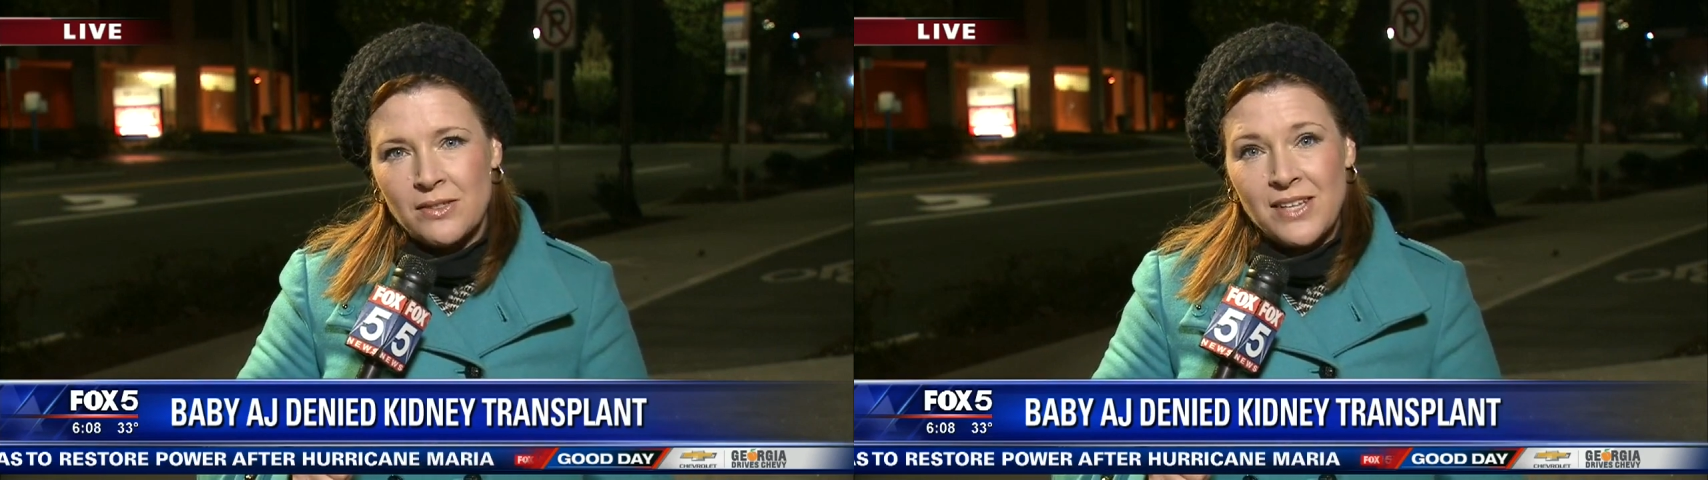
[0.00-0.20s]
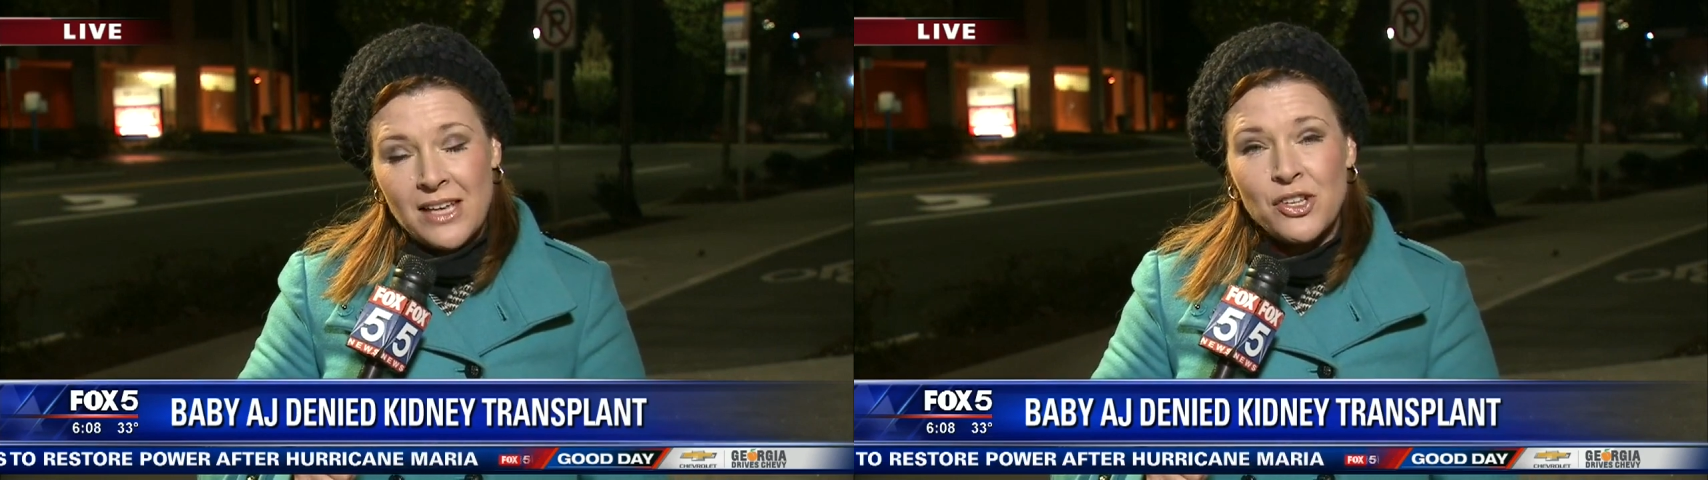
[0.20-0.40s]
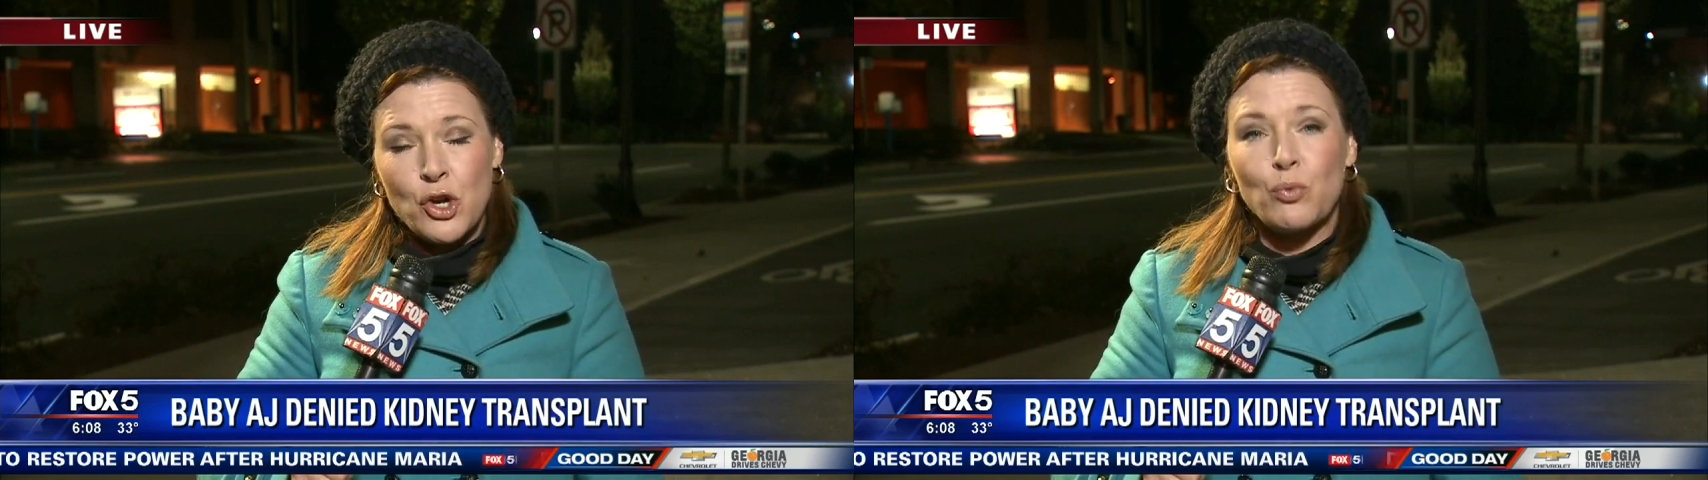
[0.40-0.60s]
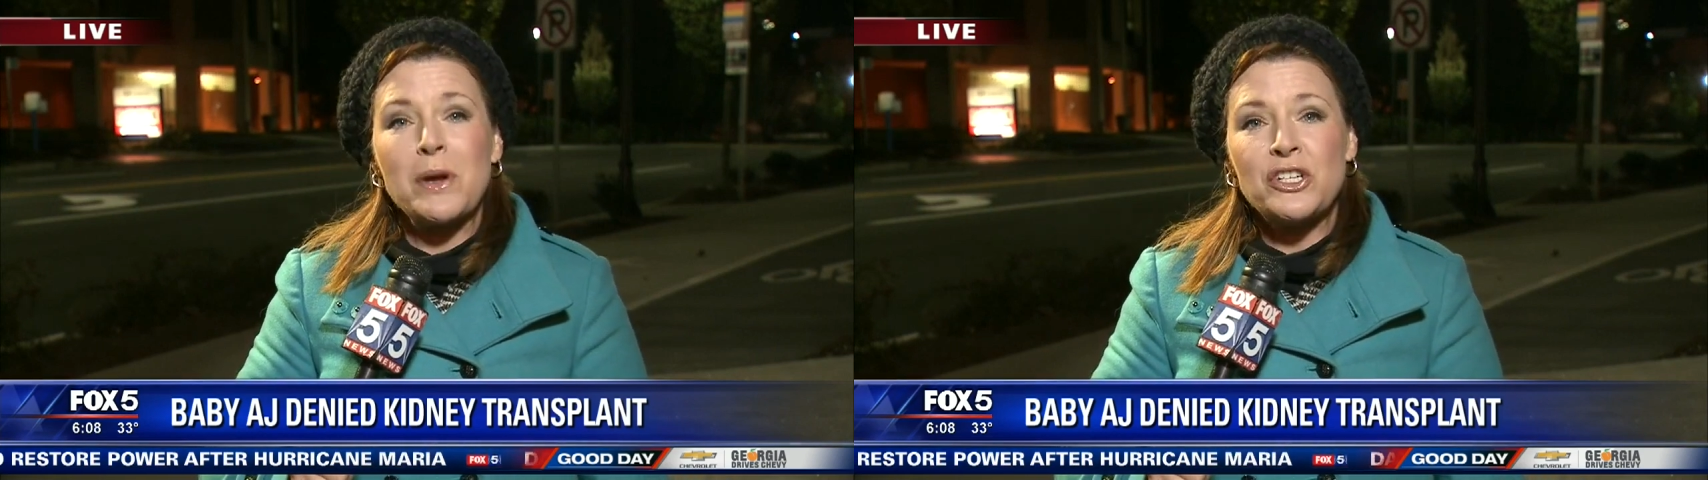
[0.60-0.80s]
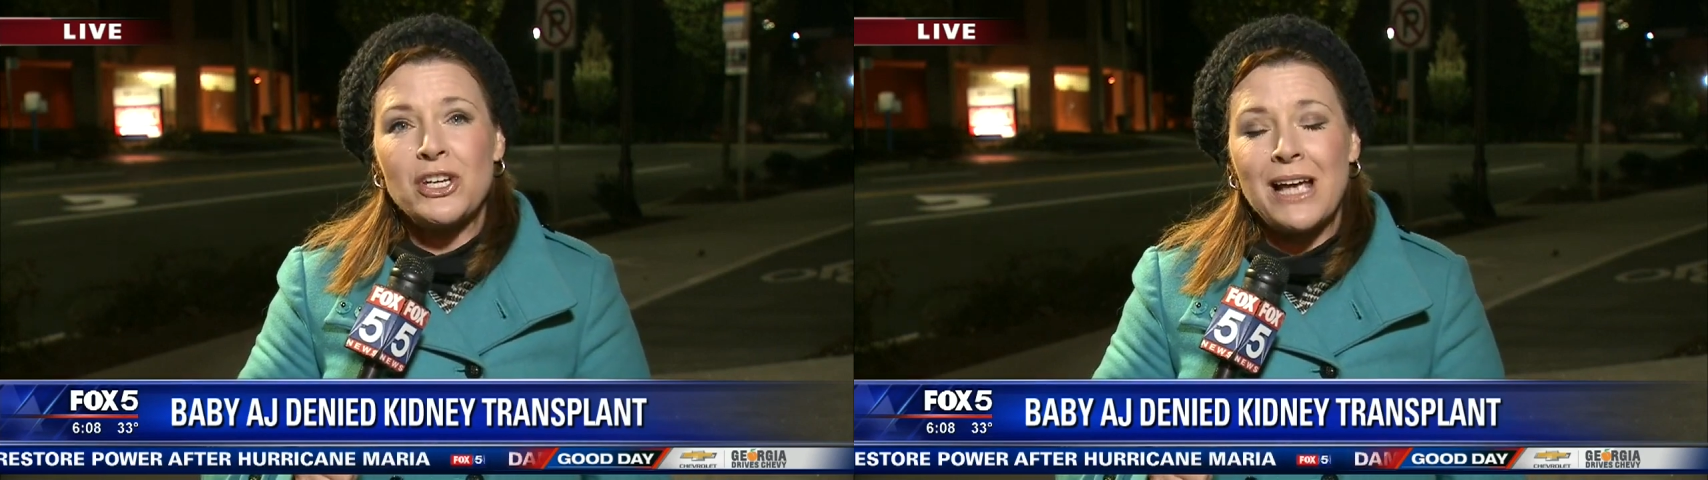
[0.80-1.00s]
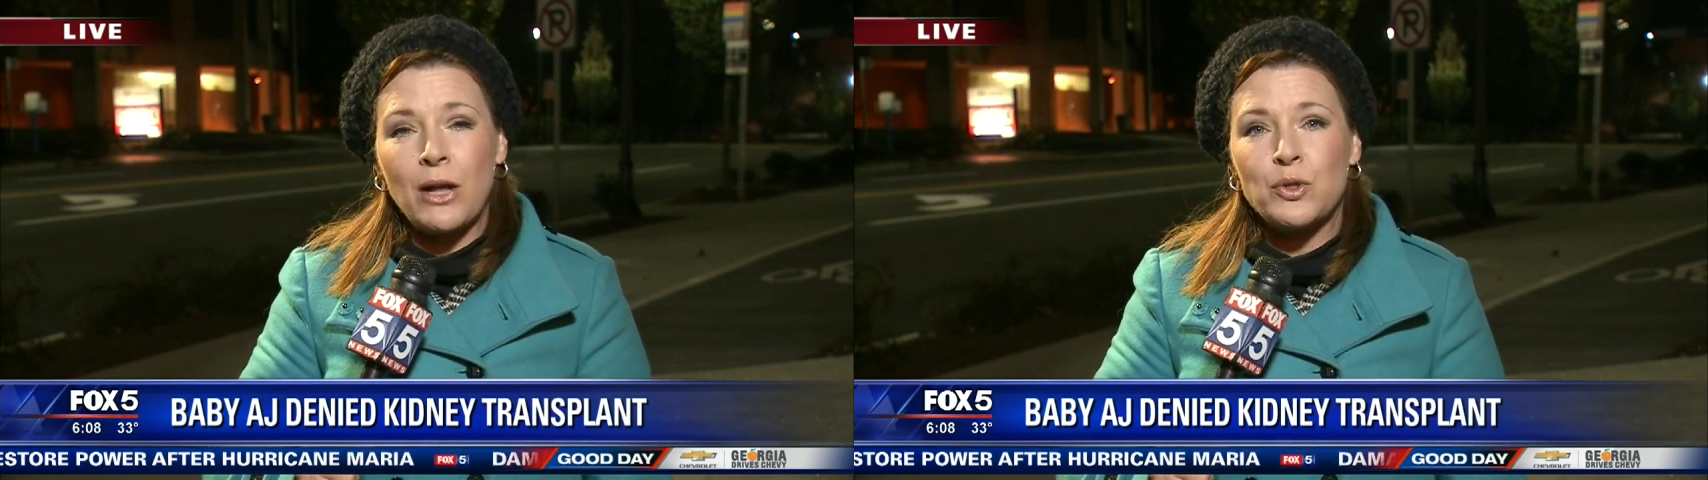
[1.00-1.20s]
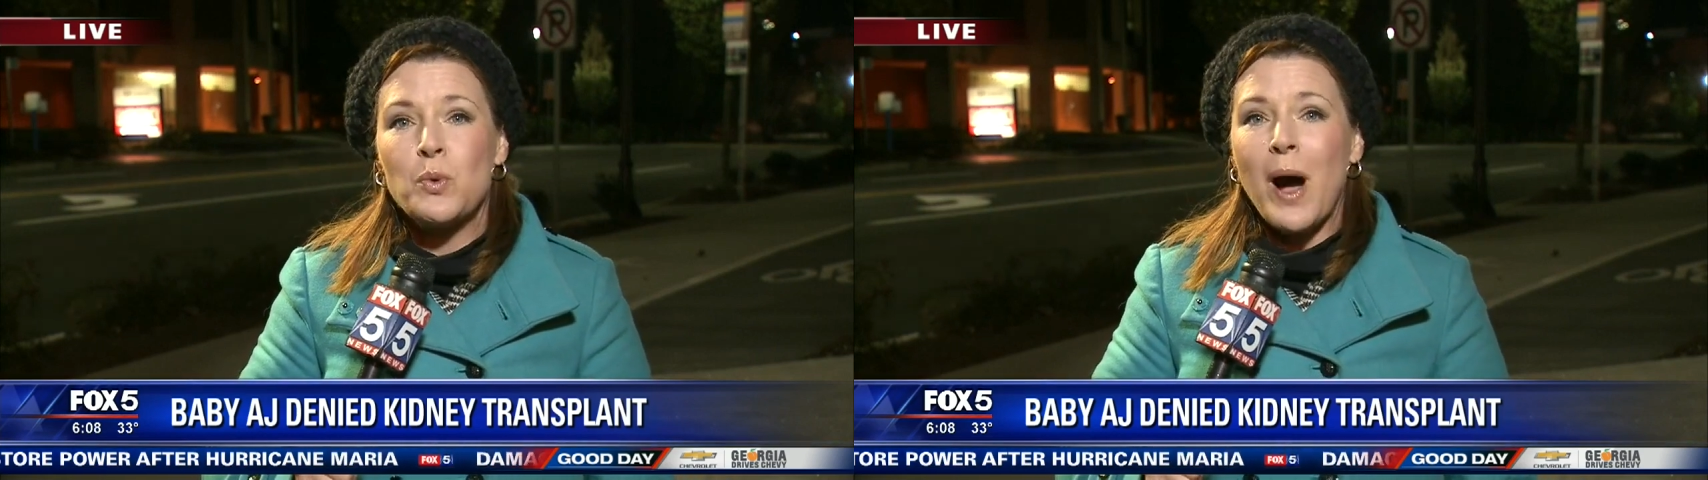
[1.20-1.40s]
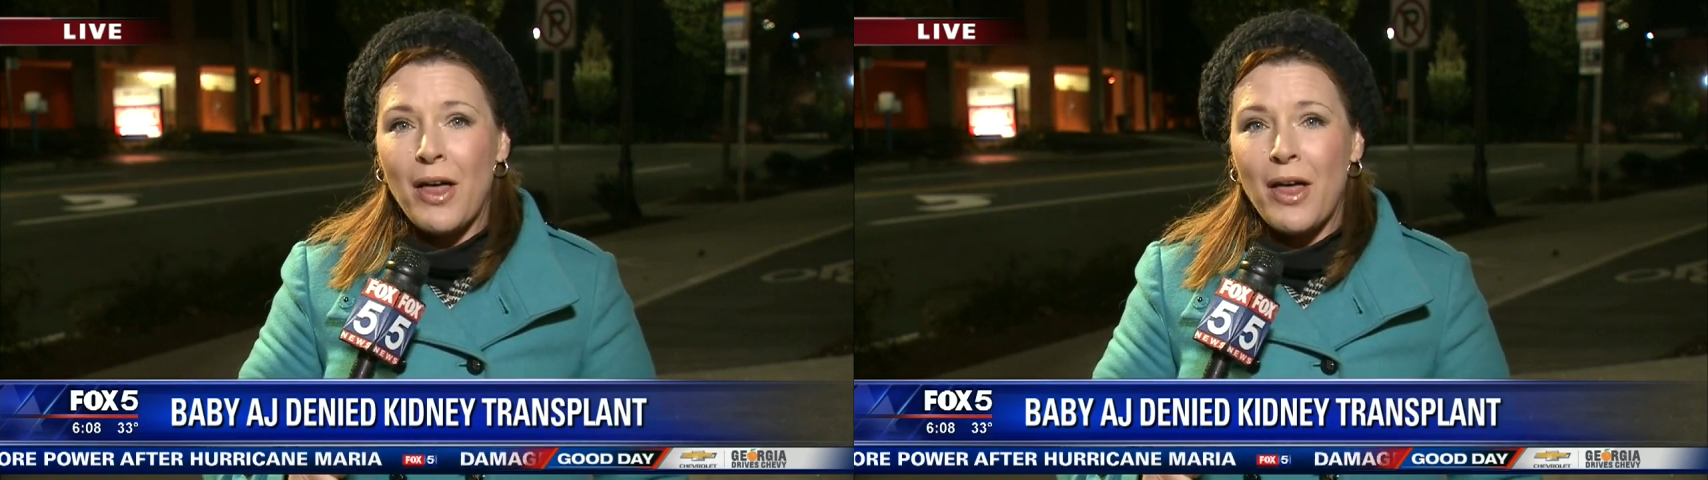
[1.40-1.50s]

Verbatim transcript: says they're reaching out to